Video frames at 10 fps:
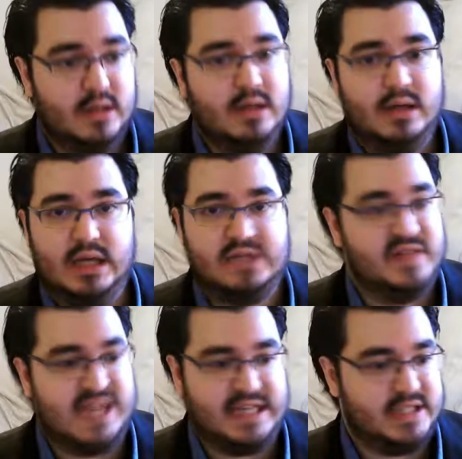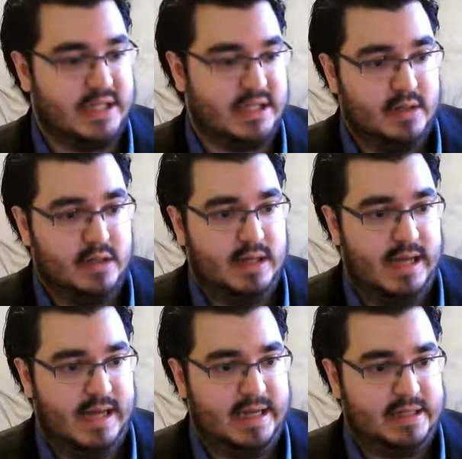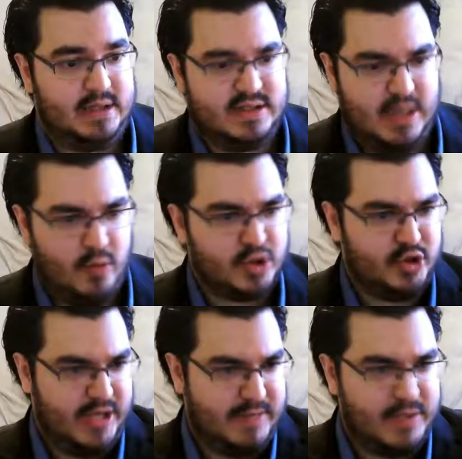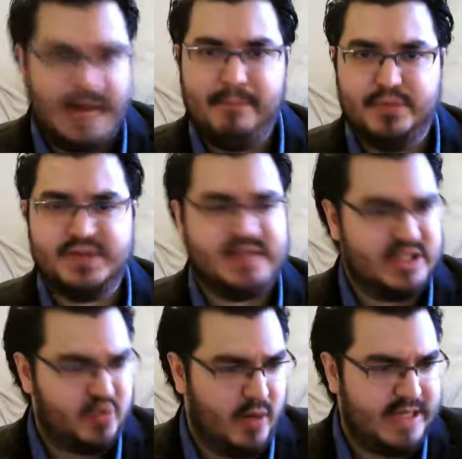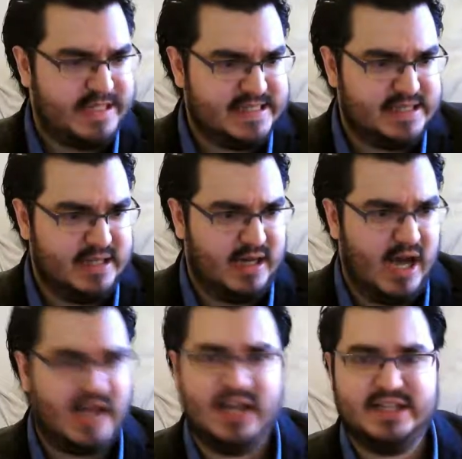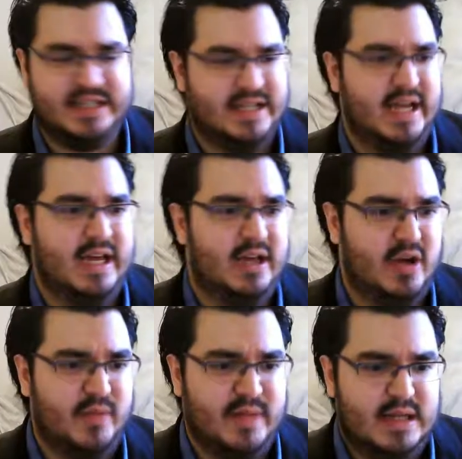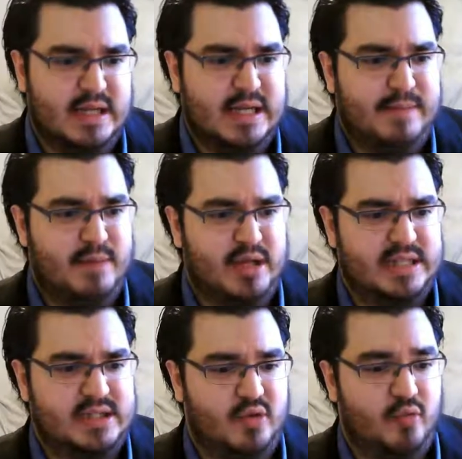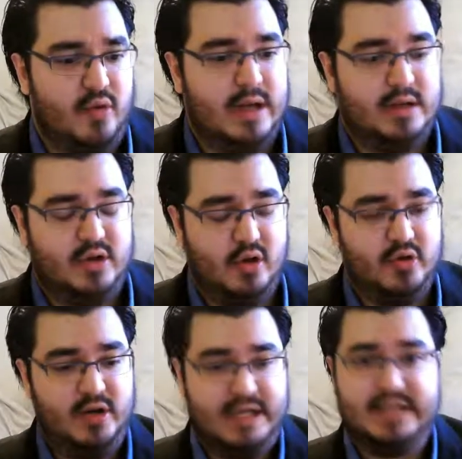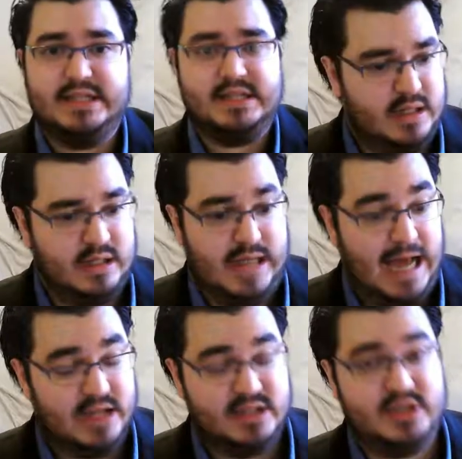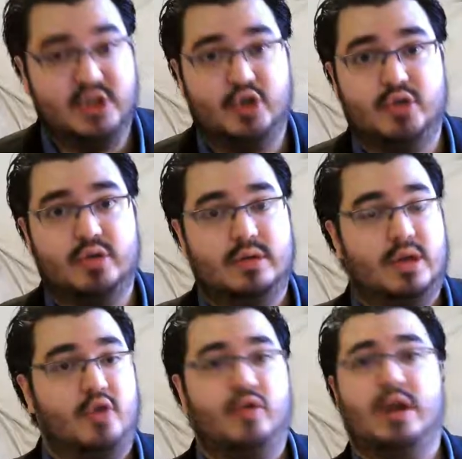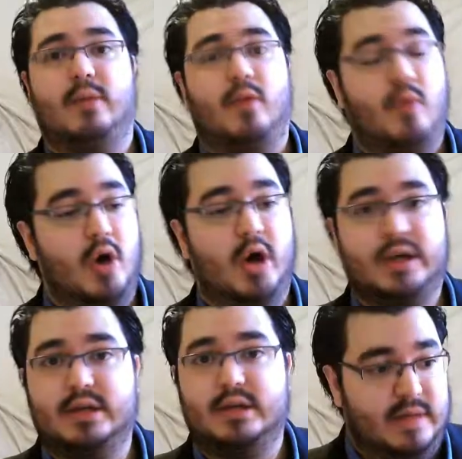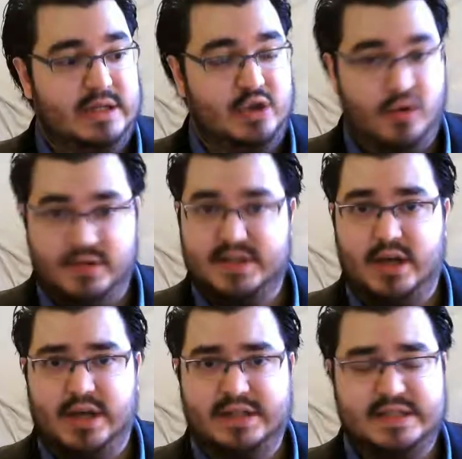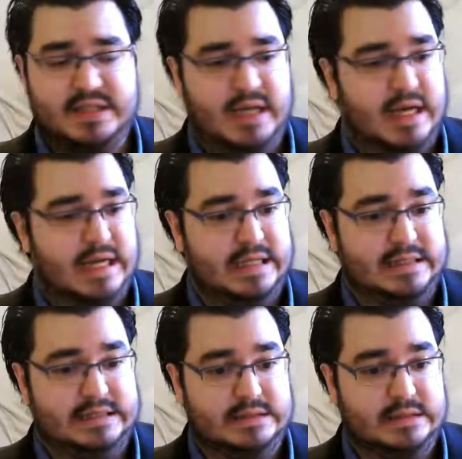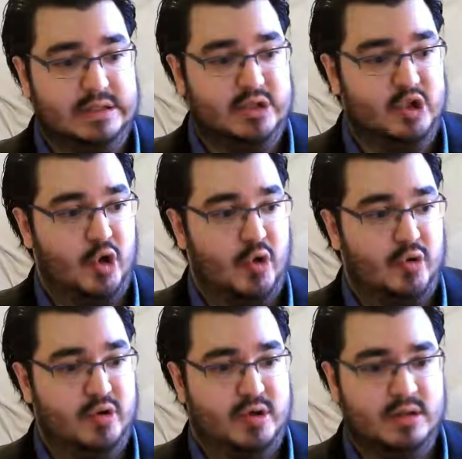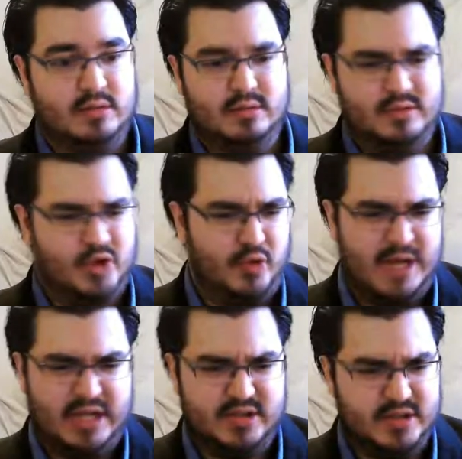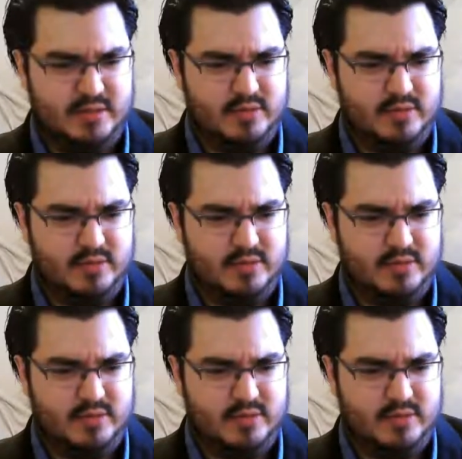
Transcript: It's fantastic, and because I worked on the hippocampus, that's why it's highlighted there. But it's great. Go on the links. The Allen Institute do incredible work in neuroscience, and you can donate to them.